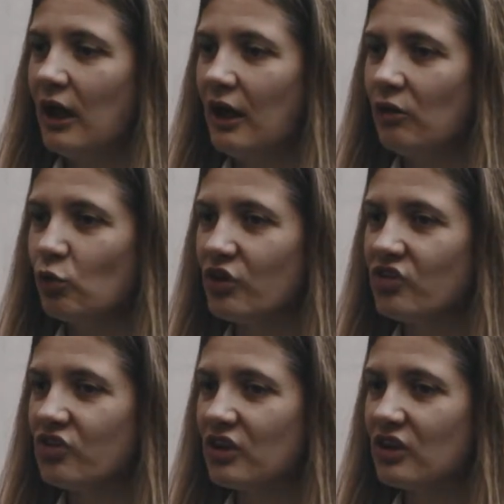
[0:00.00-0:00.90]
and we
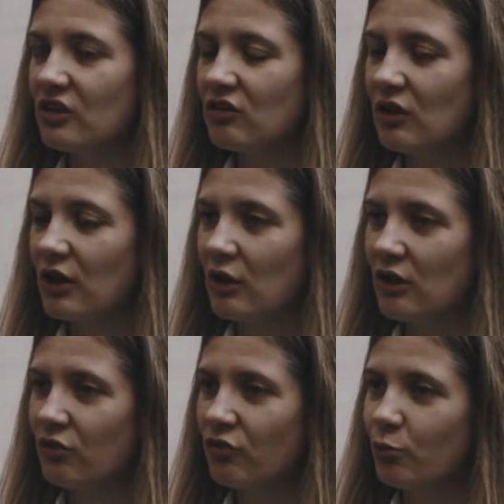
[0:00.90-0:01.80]
see that
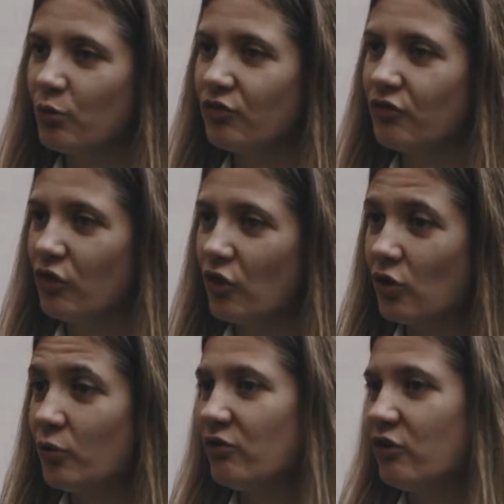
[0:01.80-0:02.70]
if
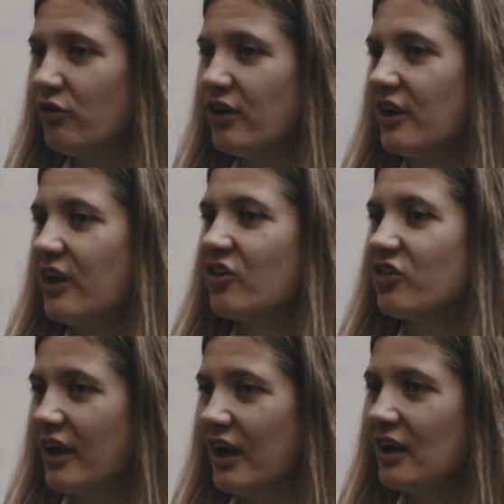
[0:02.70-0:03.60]
before, when we were like
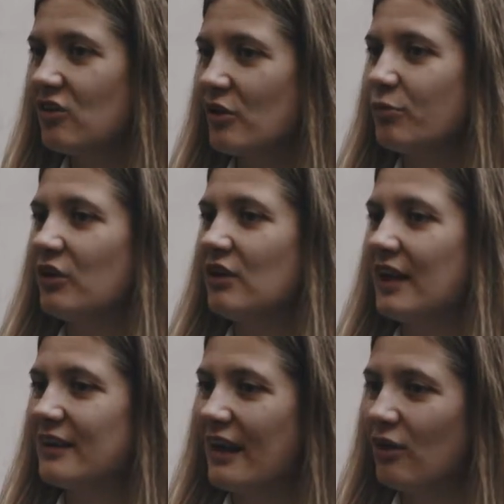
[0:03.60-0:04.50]
saying something
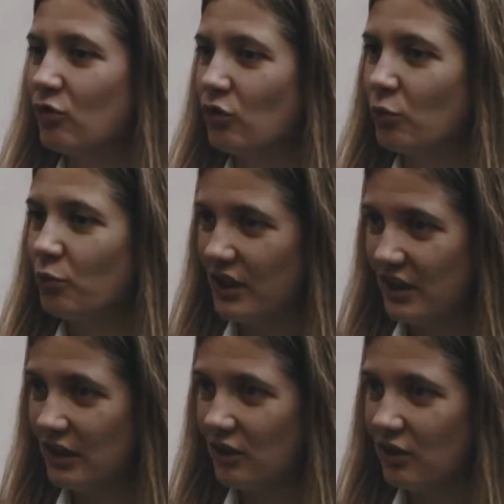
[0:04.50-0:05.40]
like that will
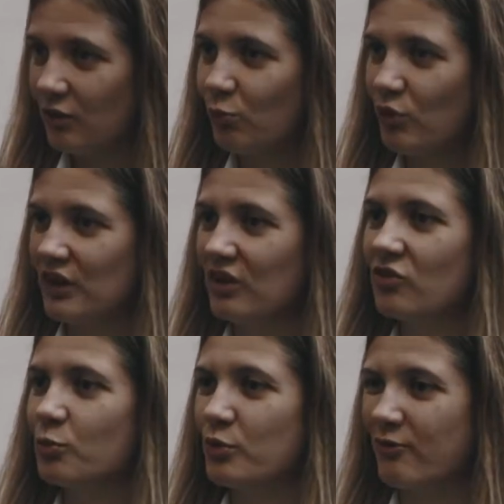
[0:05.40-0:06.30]
be, please